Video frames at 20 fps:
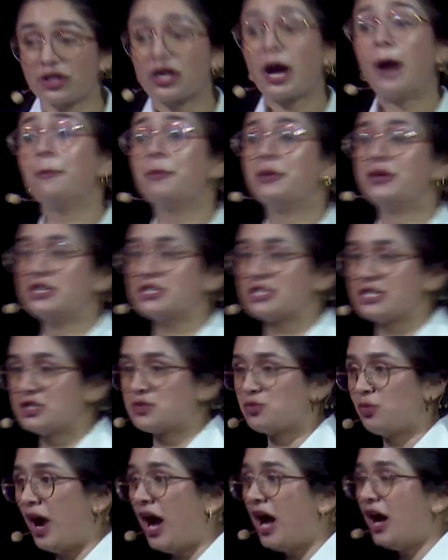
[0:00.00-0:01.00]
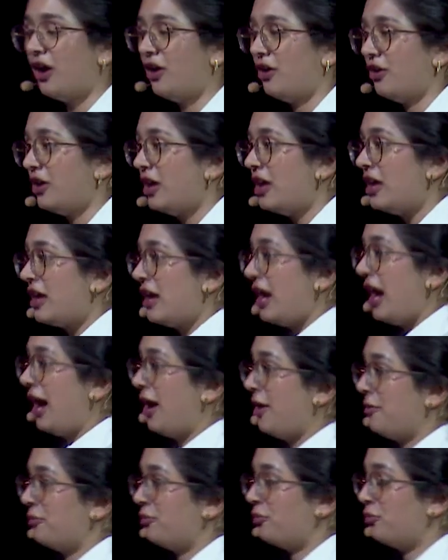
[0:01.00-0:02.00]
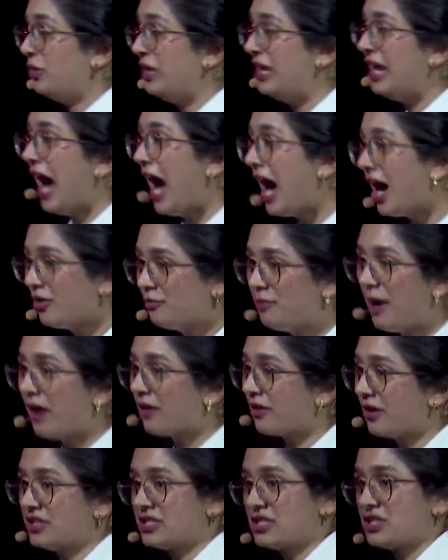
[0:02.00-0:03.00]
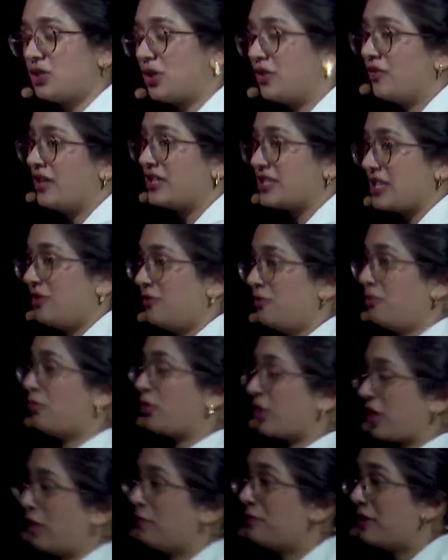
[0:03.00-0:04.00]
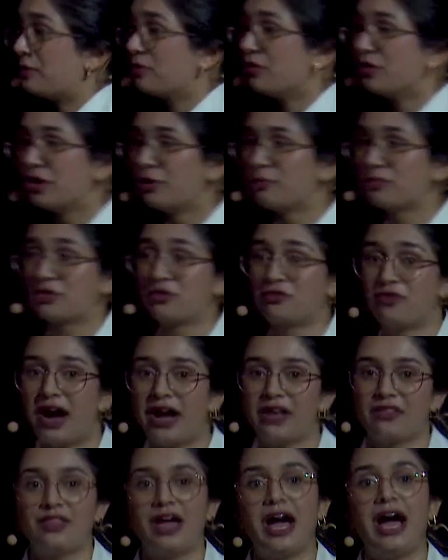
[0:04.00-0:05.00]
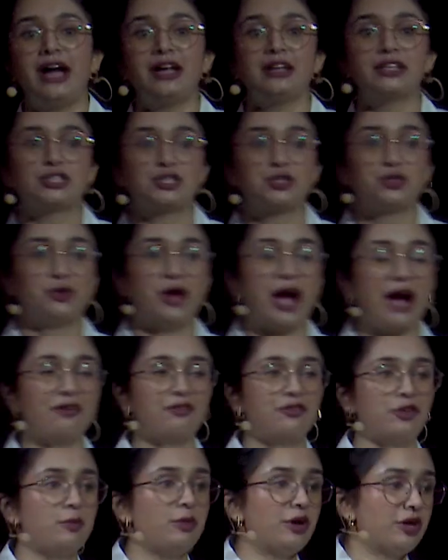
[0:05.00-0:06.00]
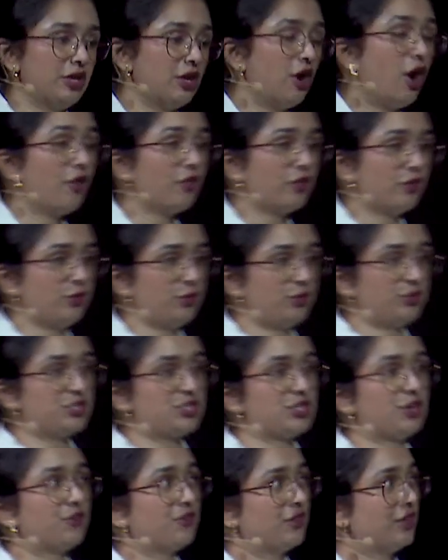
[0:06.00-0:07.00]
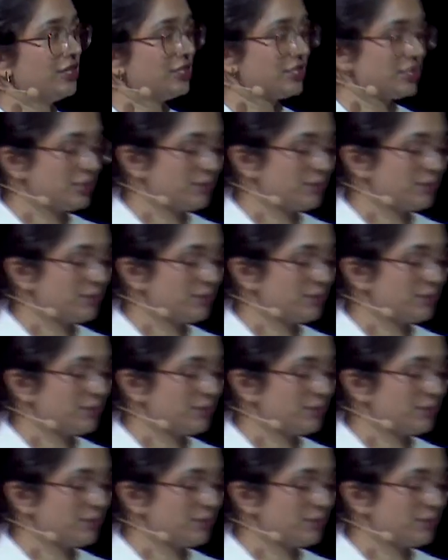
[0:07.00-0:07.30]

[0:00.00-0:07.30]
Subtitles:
companies as well, we have power as a service, and we're going to be able to provide that to everybody on the lunar surface.